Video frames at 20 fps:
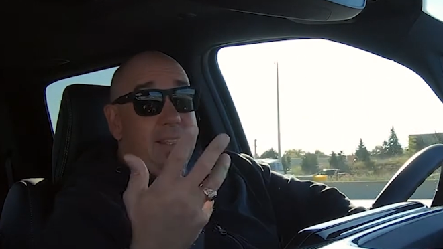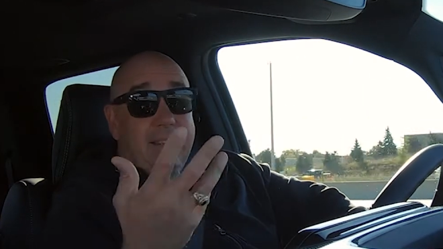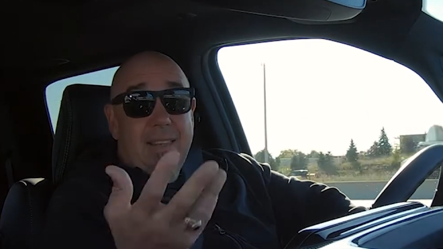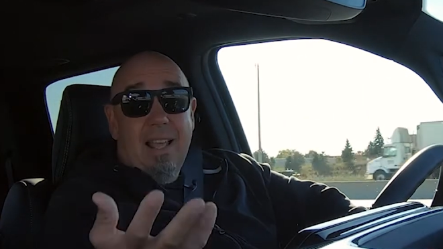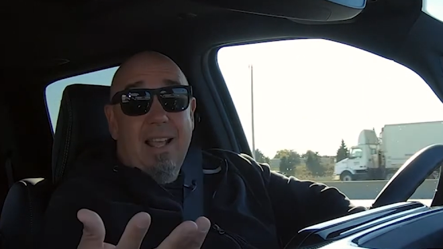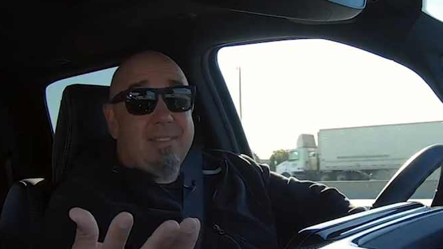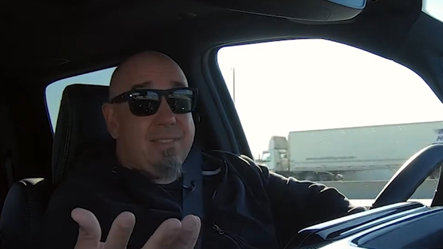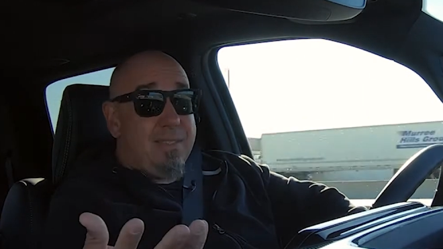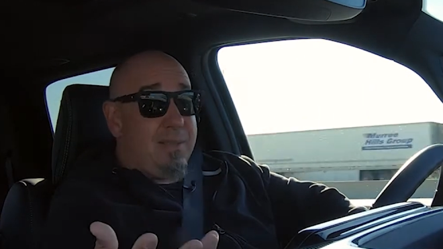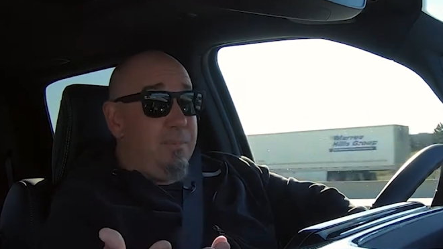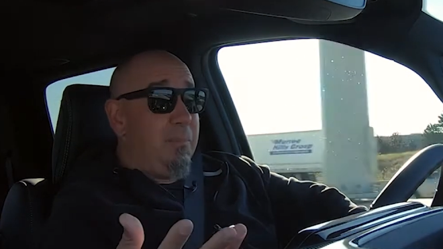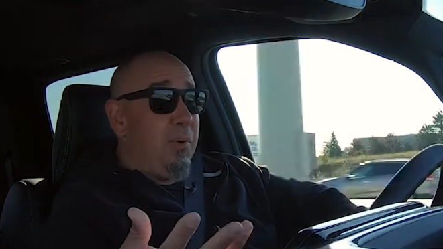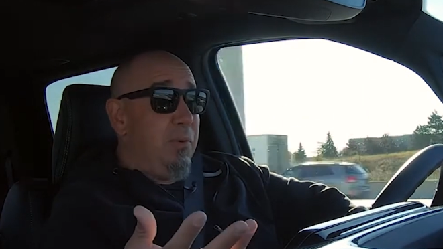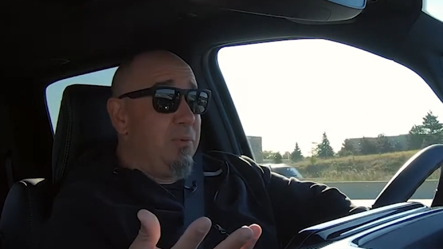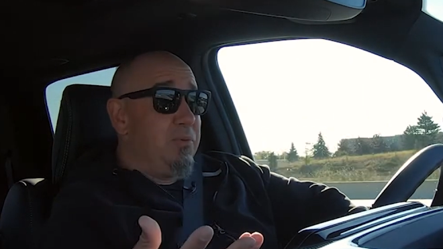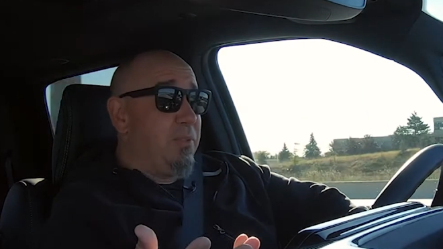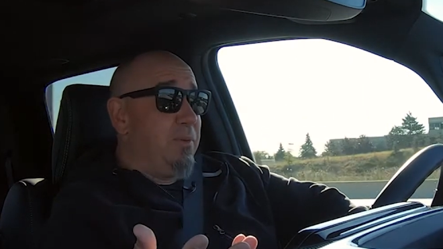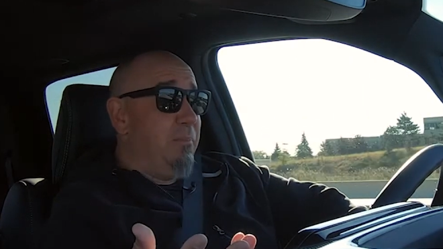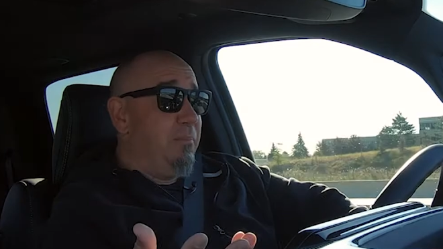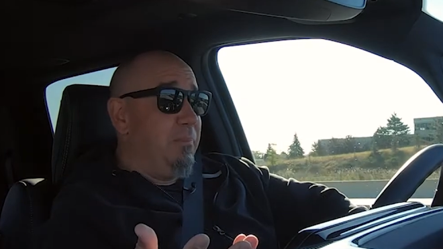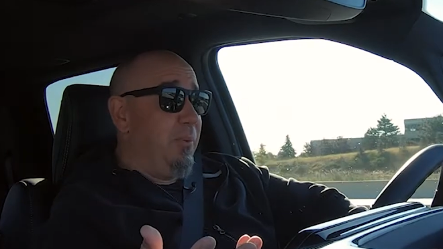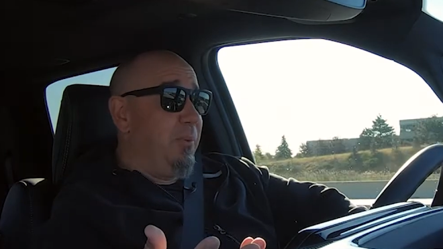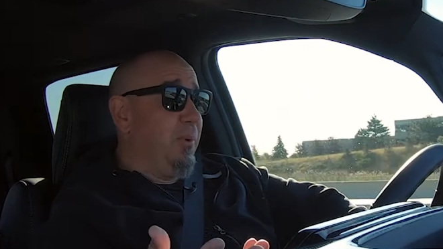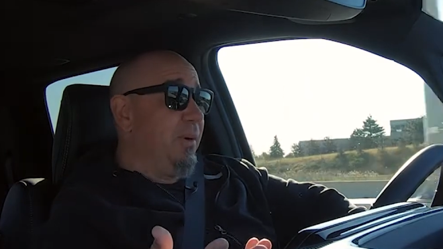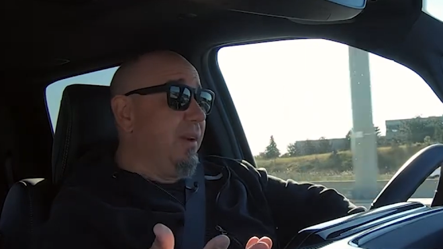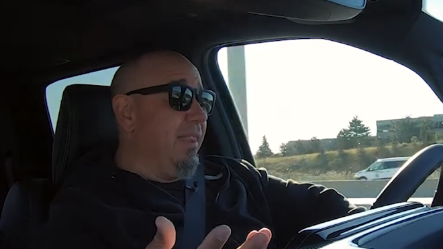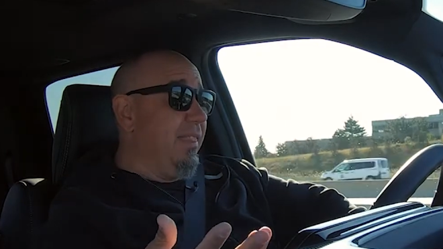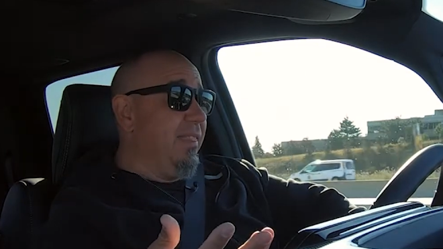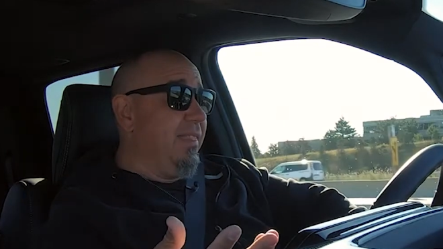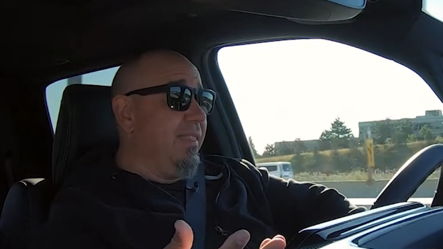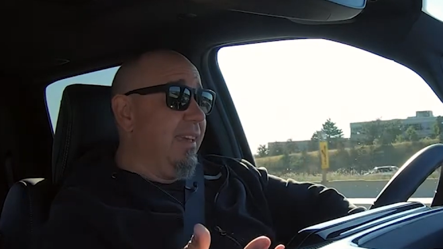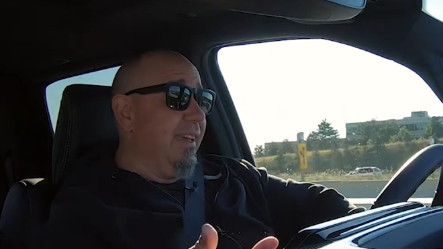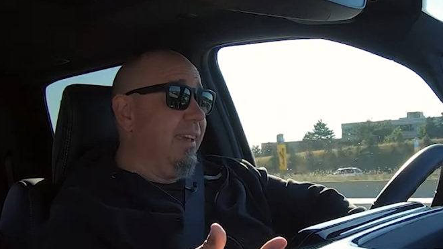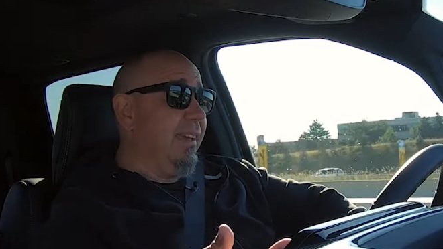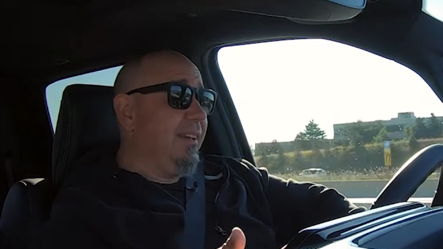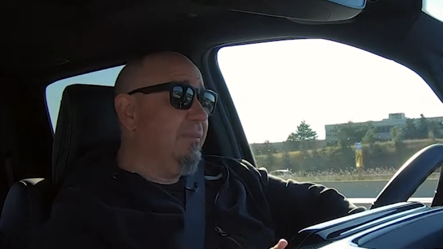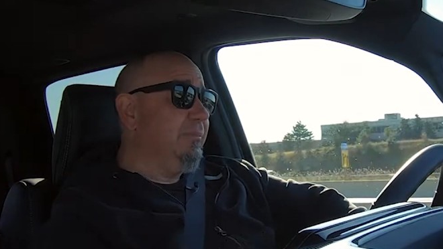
and that's the most important thing.